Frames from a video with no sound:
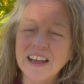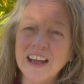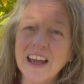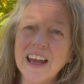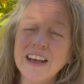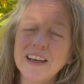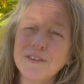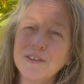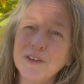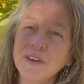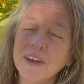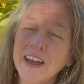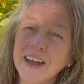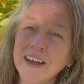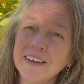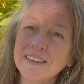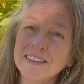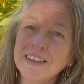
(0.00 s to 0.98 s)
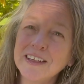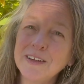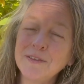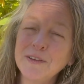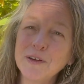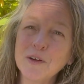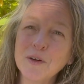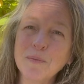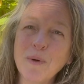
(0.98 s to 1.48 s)
And if you can't leave
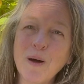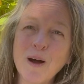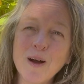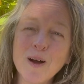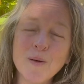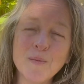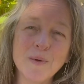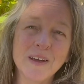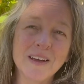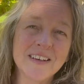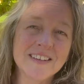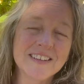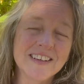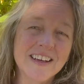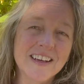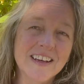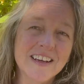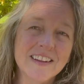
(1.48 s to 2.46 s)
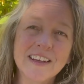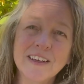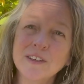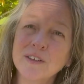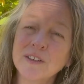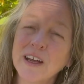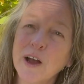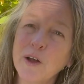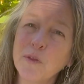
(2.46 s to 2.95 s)
your apartment, then
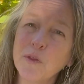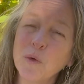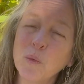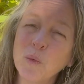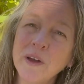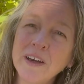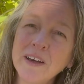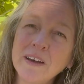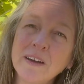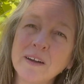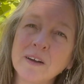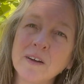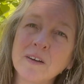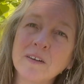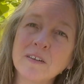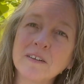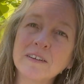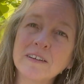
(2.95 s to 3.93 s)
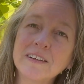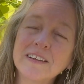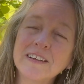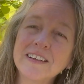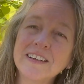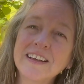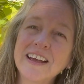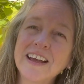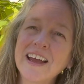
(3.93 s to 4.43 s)
look out the window
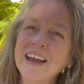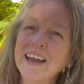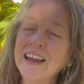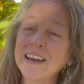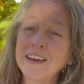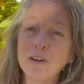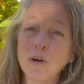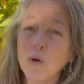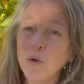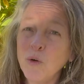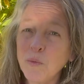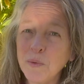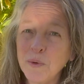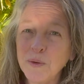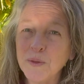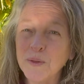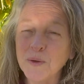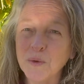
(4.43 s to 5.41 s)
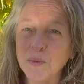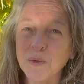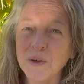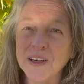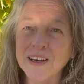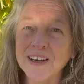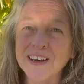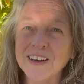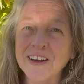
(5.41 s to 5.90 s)
and open the
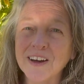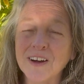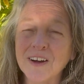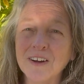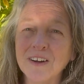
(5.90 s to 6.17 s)
window